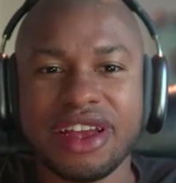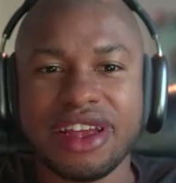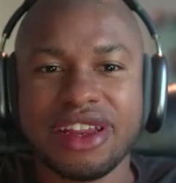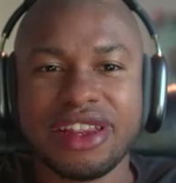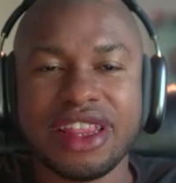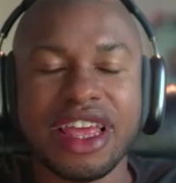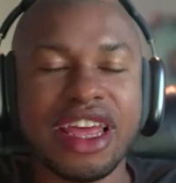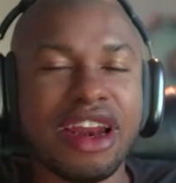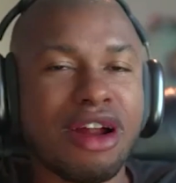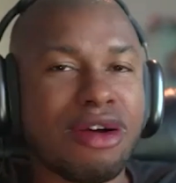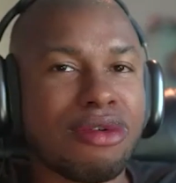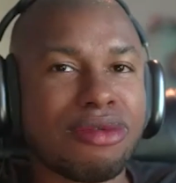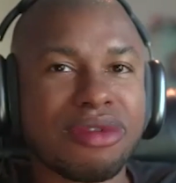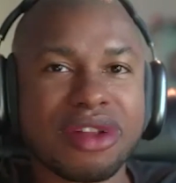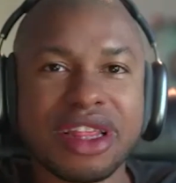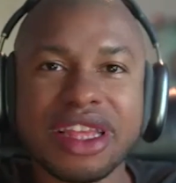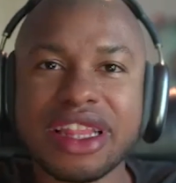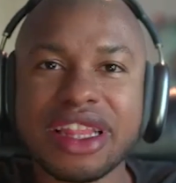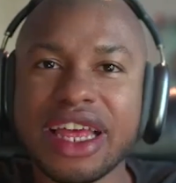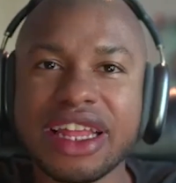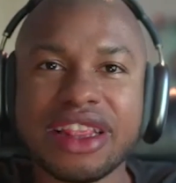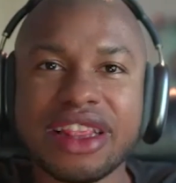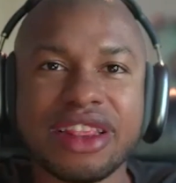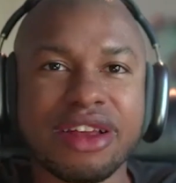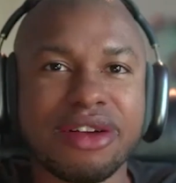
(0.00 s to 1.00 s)
They don't really
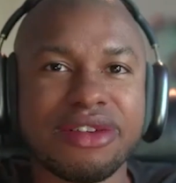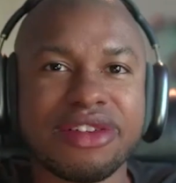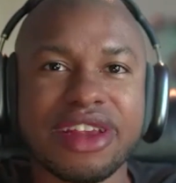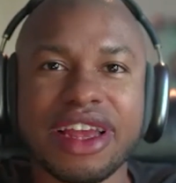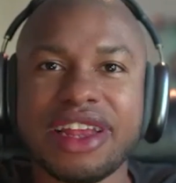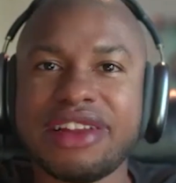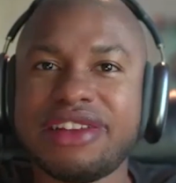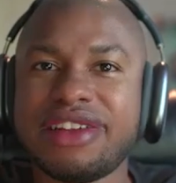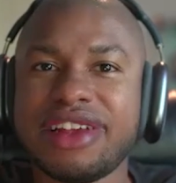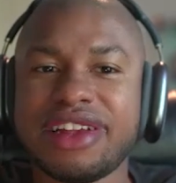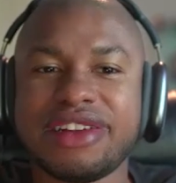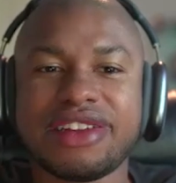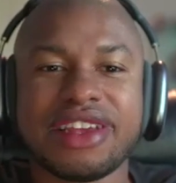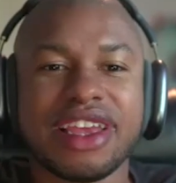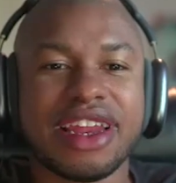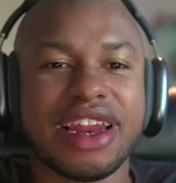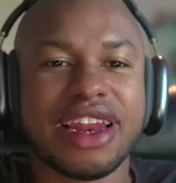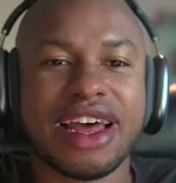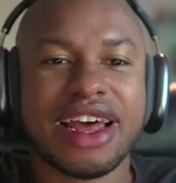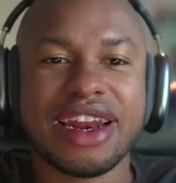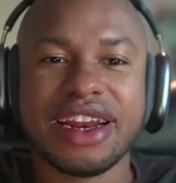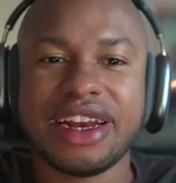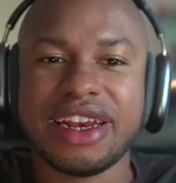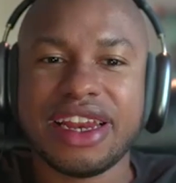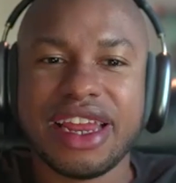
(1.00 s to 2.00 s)
let those headsets get
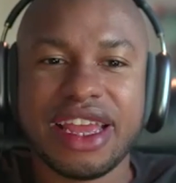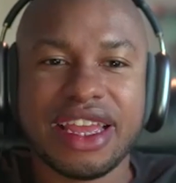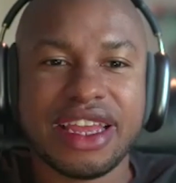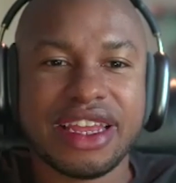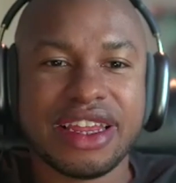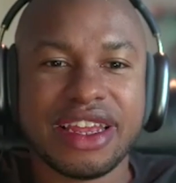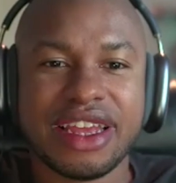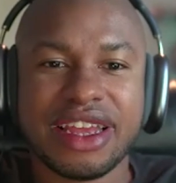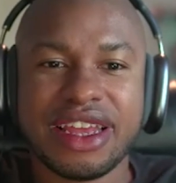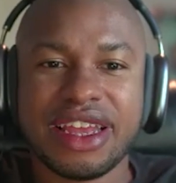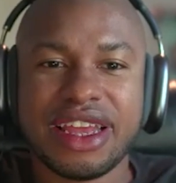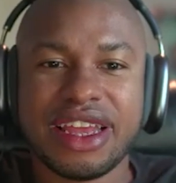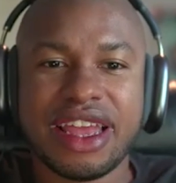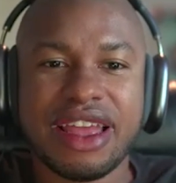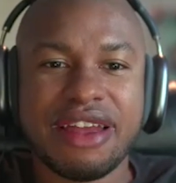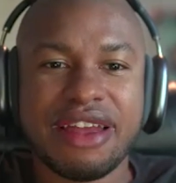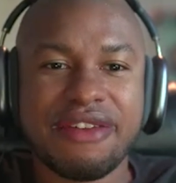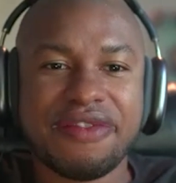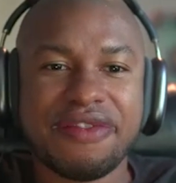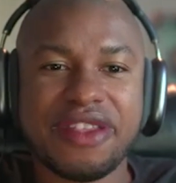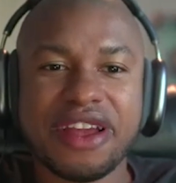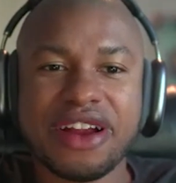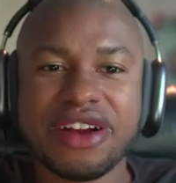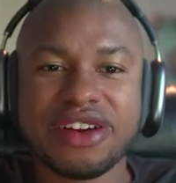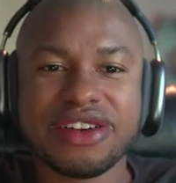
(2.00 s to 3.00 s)
out of date. If
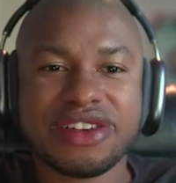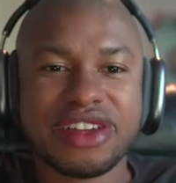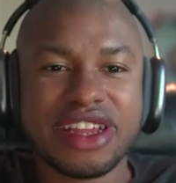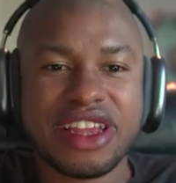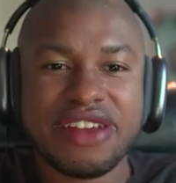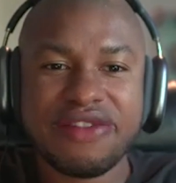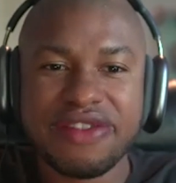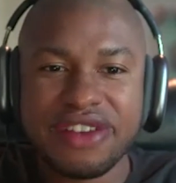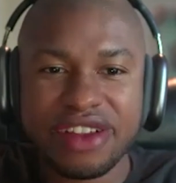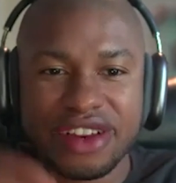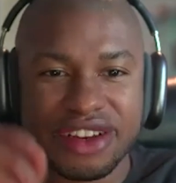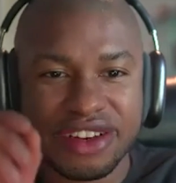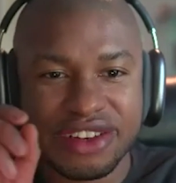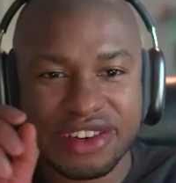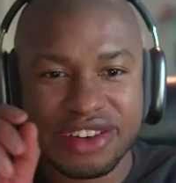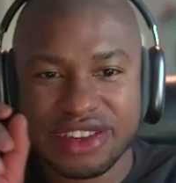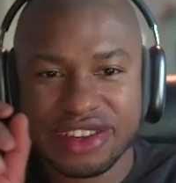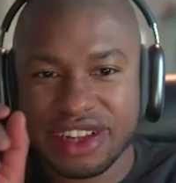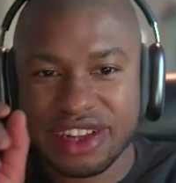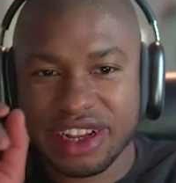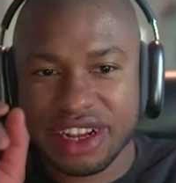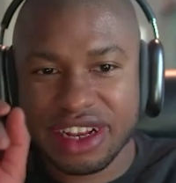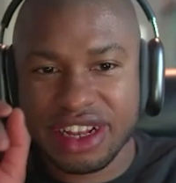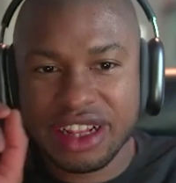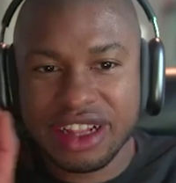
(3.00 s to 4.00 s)
there's even just
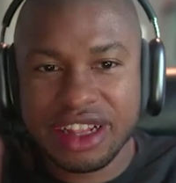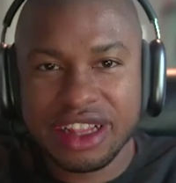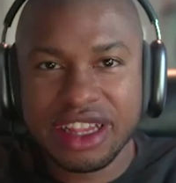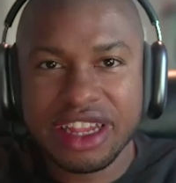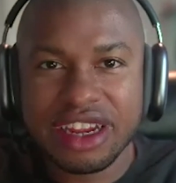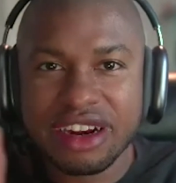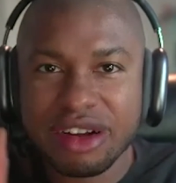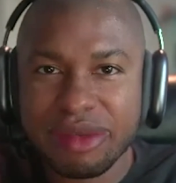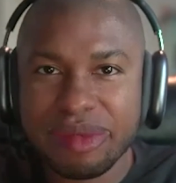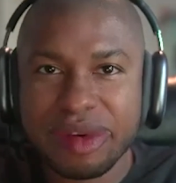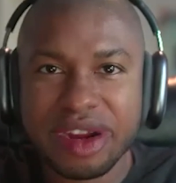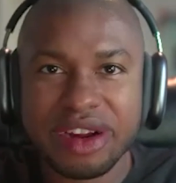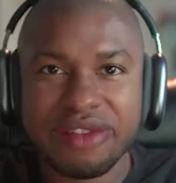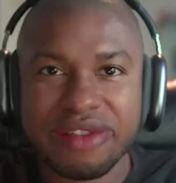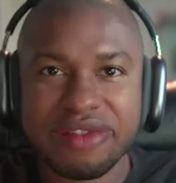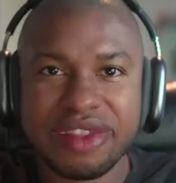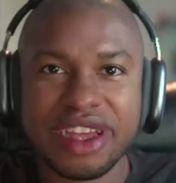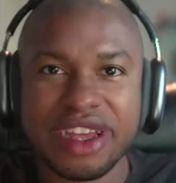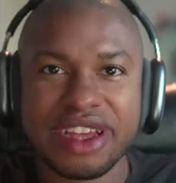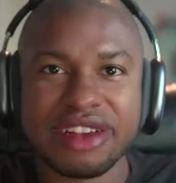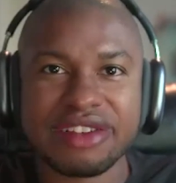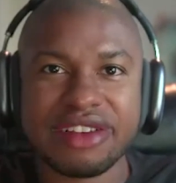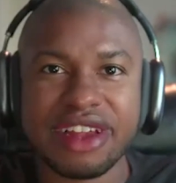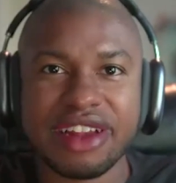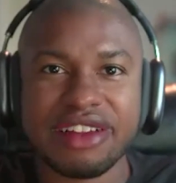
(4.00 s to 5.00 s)
a little bit of
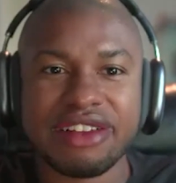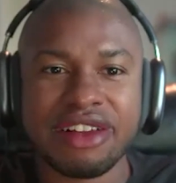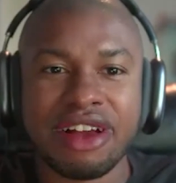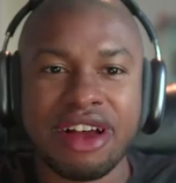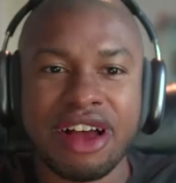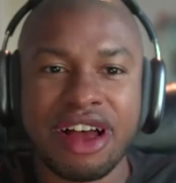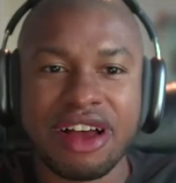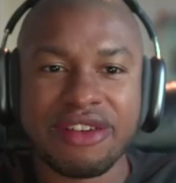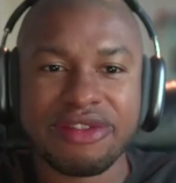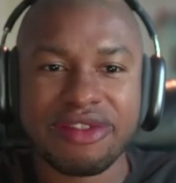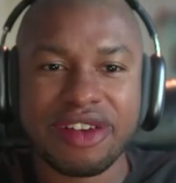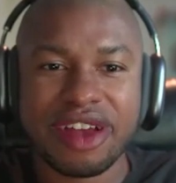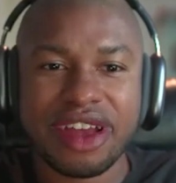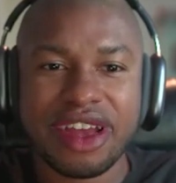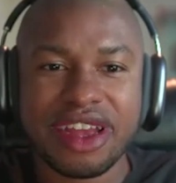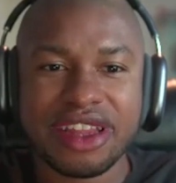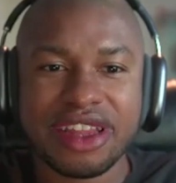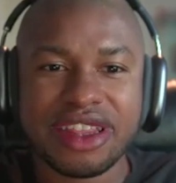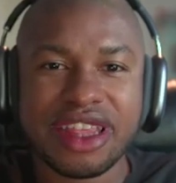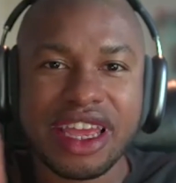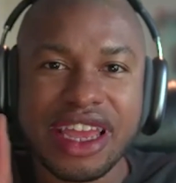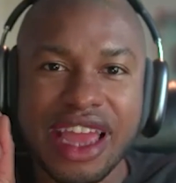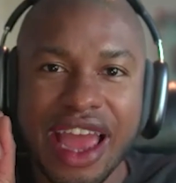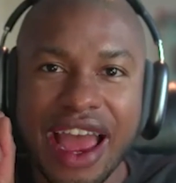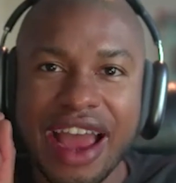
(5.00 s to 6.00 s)
things that's off,
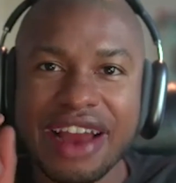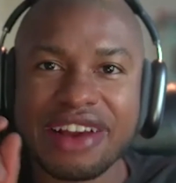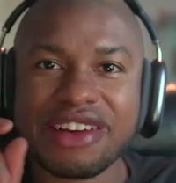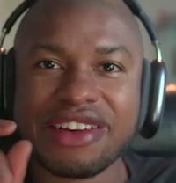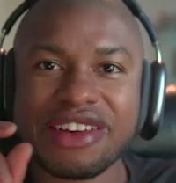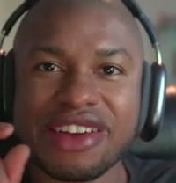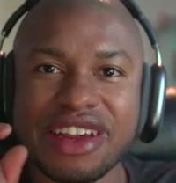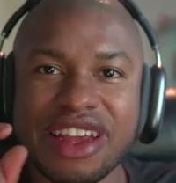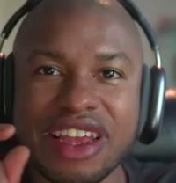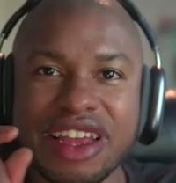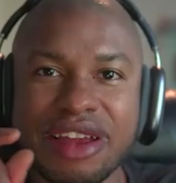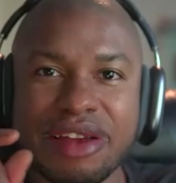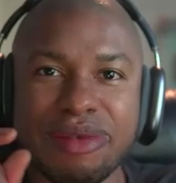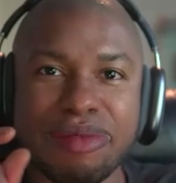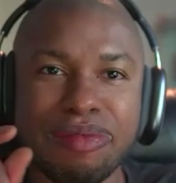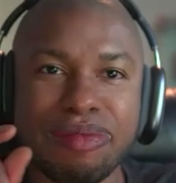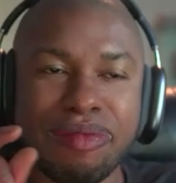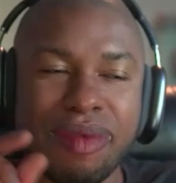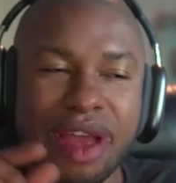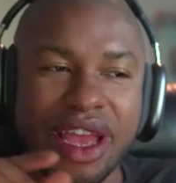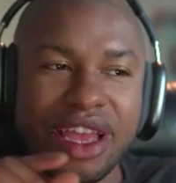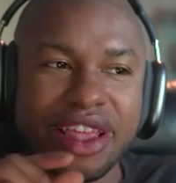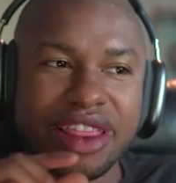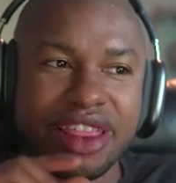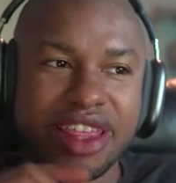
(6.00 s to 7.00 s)
they actually
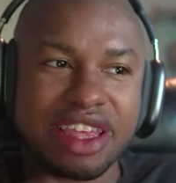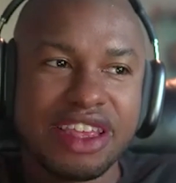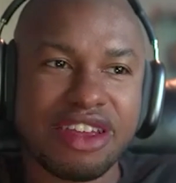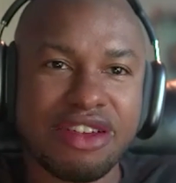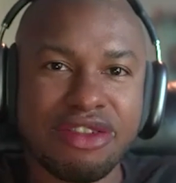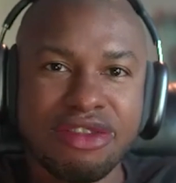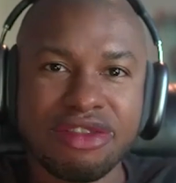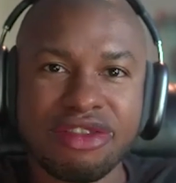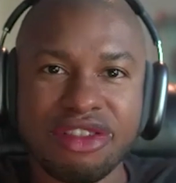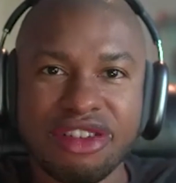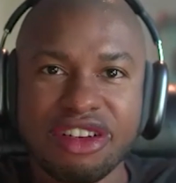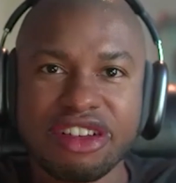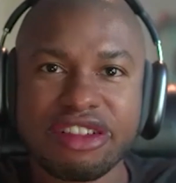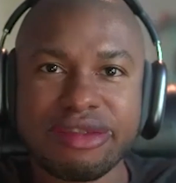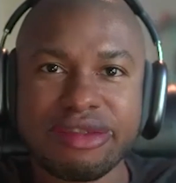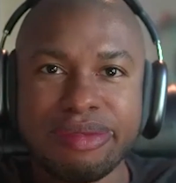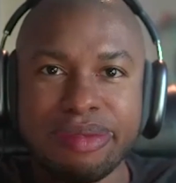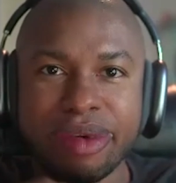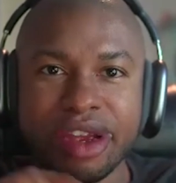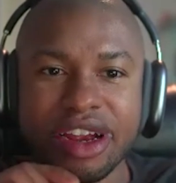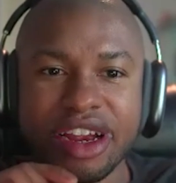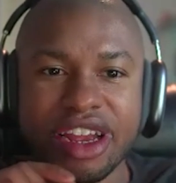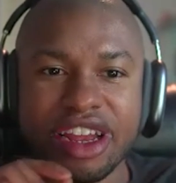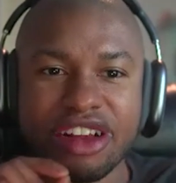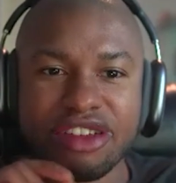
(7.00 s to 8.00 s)
make the user
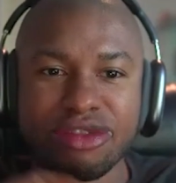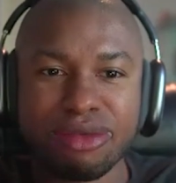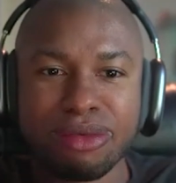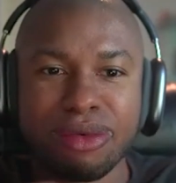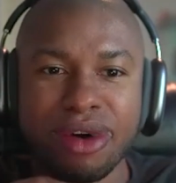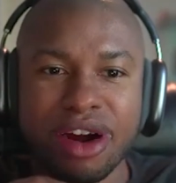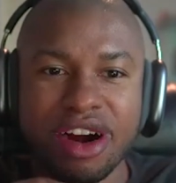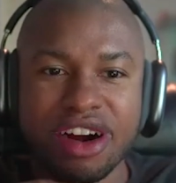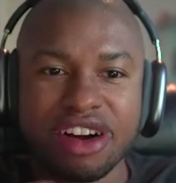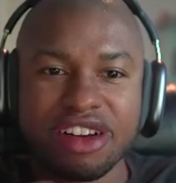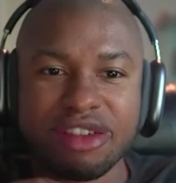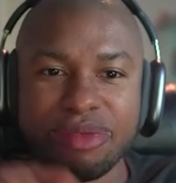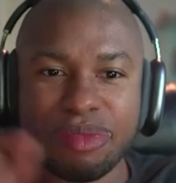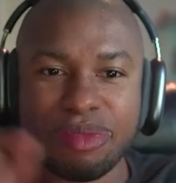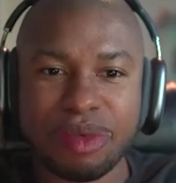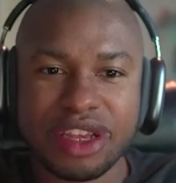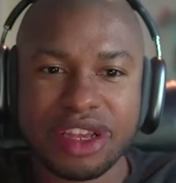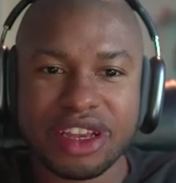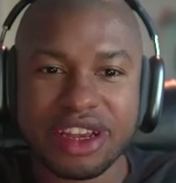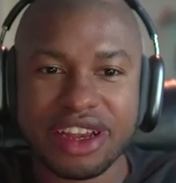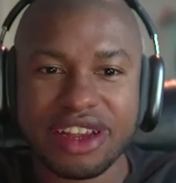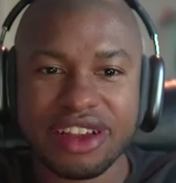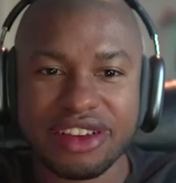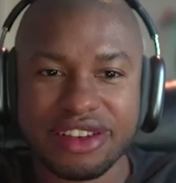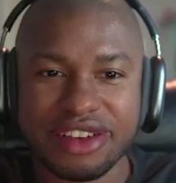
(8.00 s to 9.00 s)
experience worse
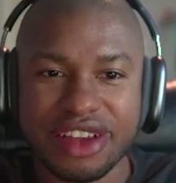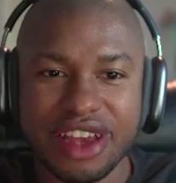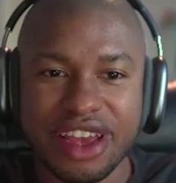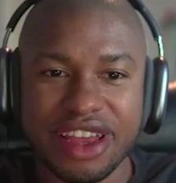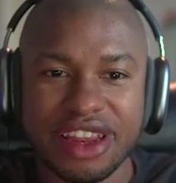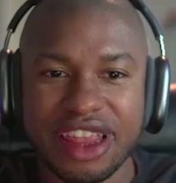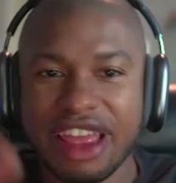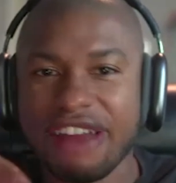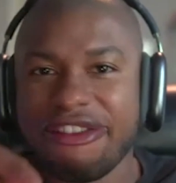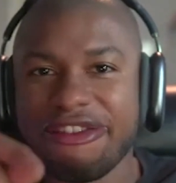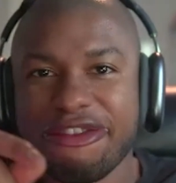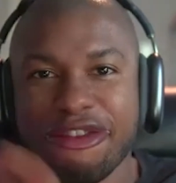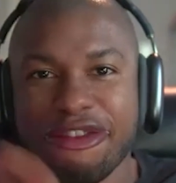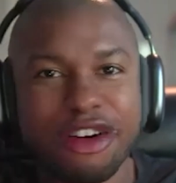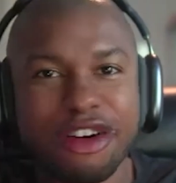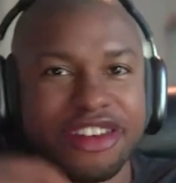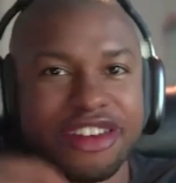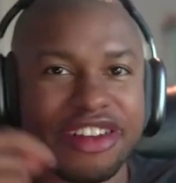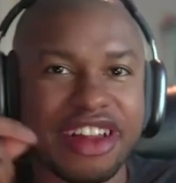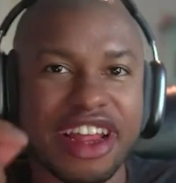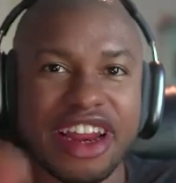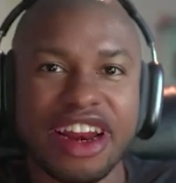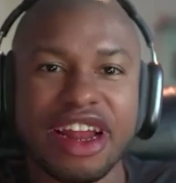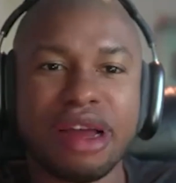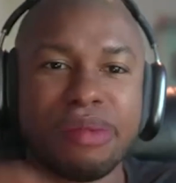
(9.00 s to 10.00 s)
because they force
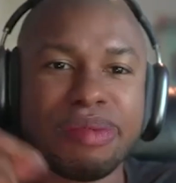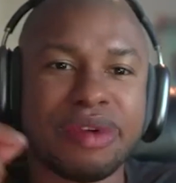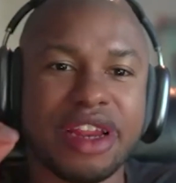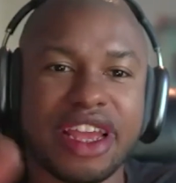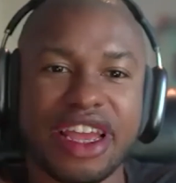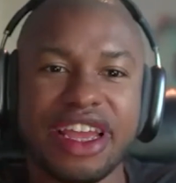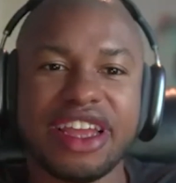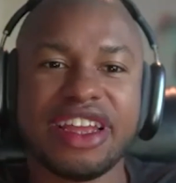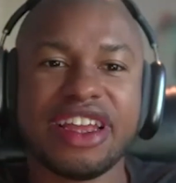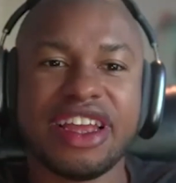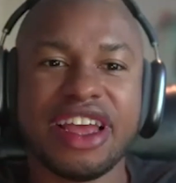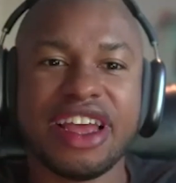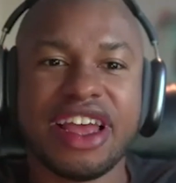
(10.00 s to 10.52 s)
that update.